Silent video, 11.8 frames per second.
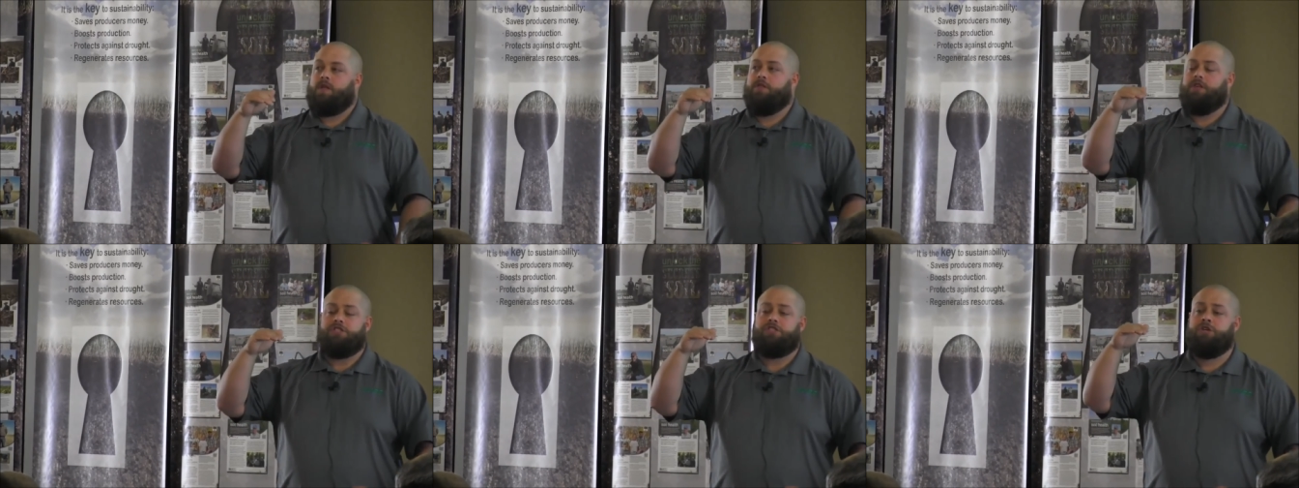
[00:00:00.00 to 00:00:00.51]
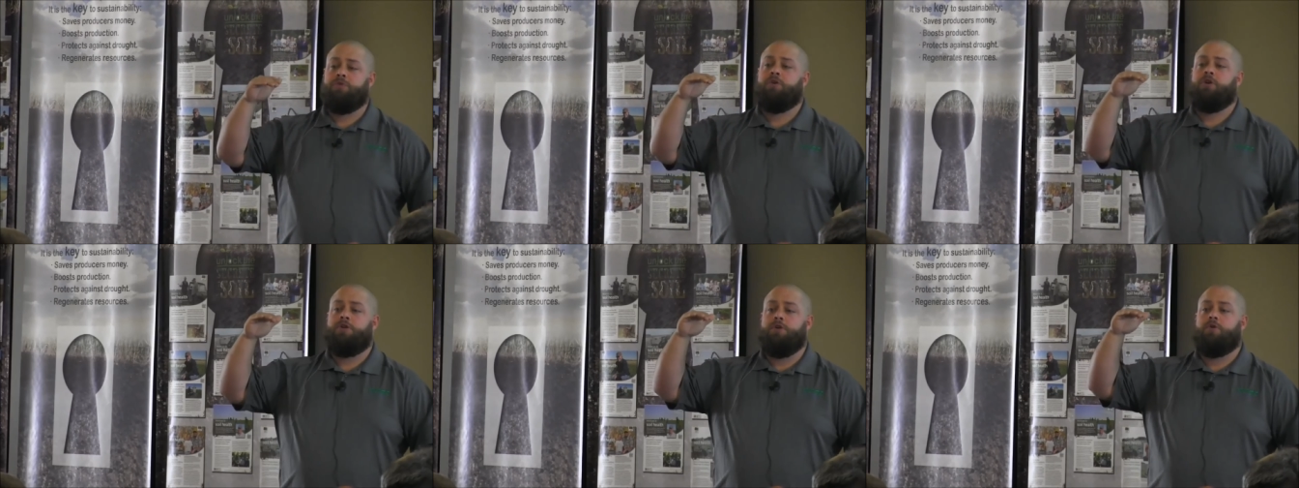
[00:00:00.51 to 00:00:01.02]
the
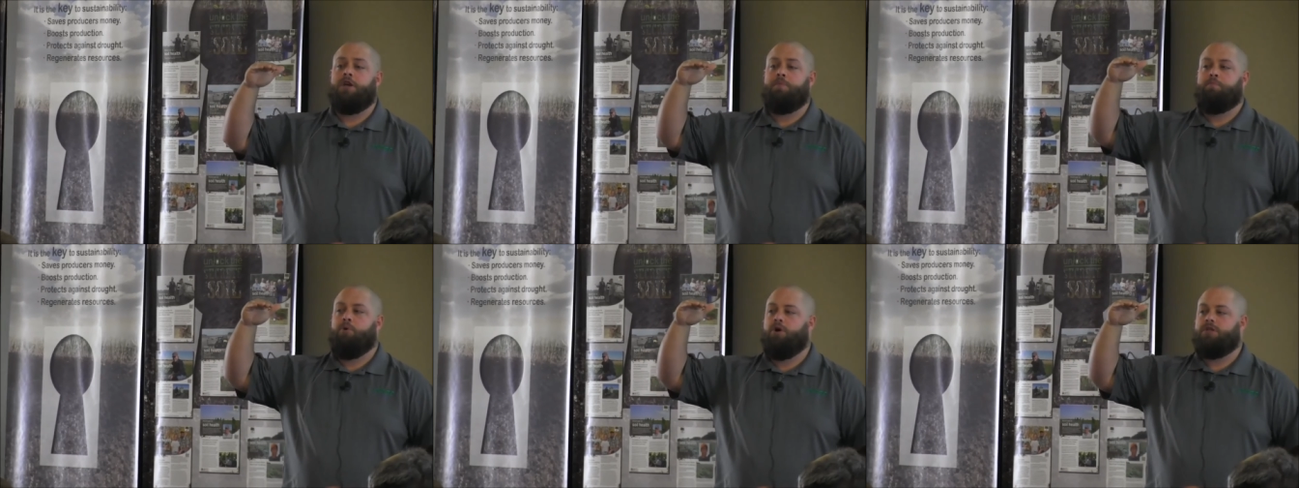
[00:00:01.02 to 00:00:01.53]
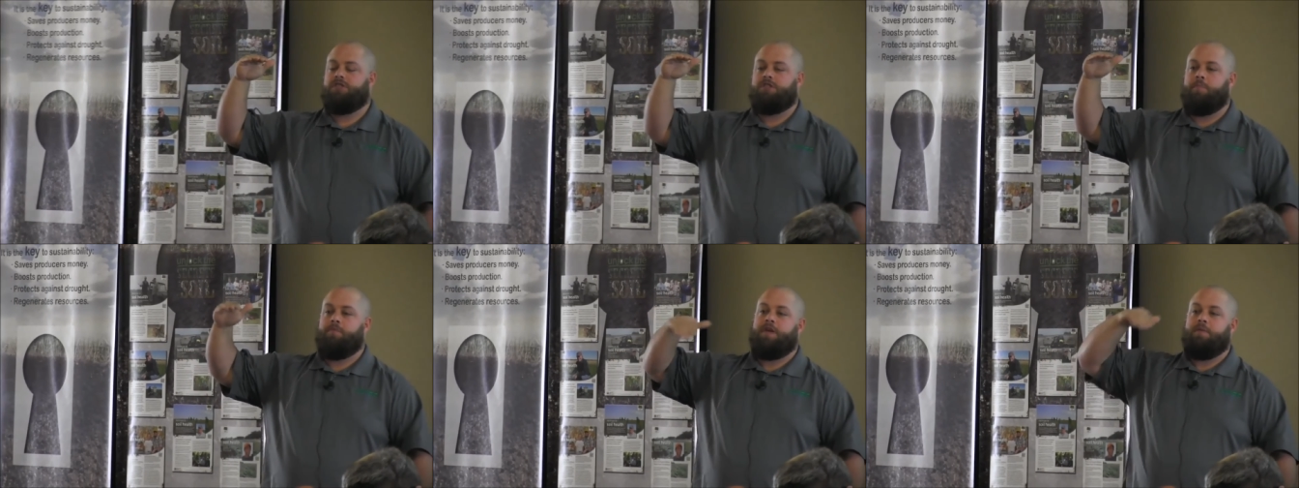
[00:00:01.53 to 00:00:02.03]
sooner you can put
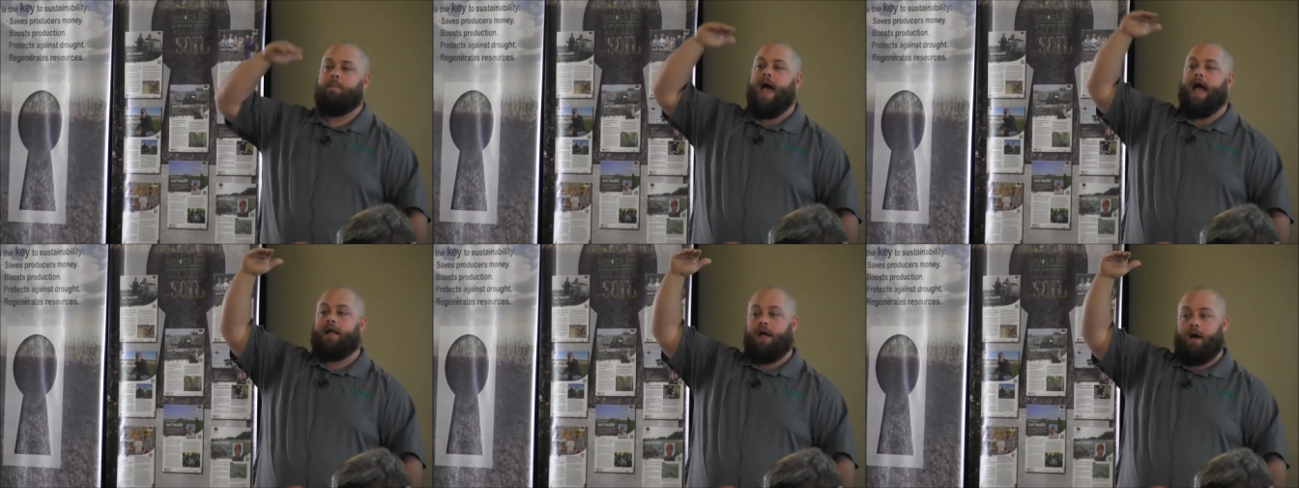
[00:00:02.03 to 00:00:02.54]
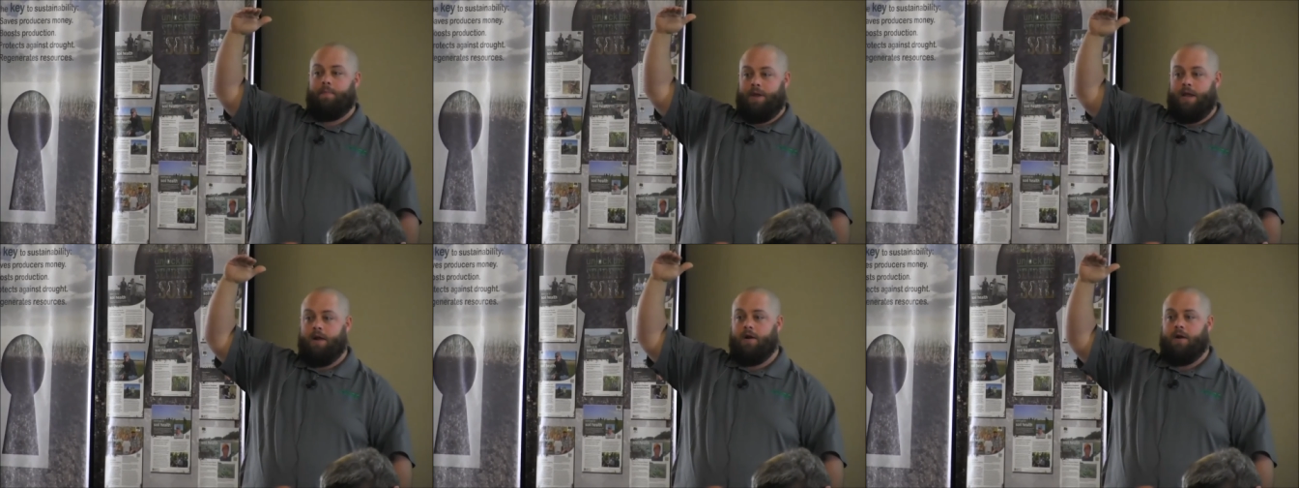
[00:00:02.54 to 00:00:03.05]
something back up
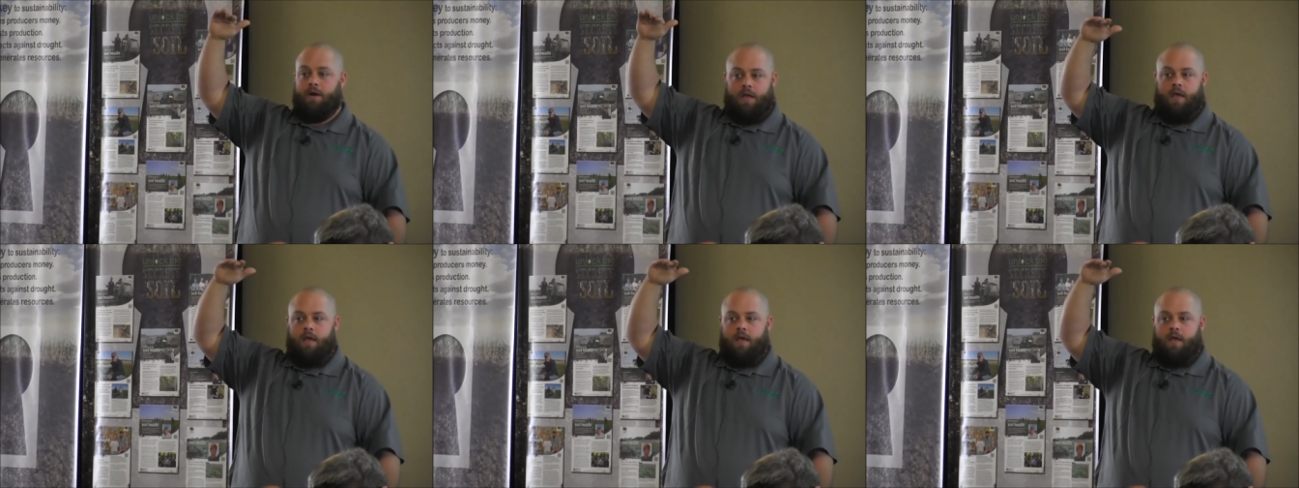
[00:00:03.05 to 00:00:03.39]
here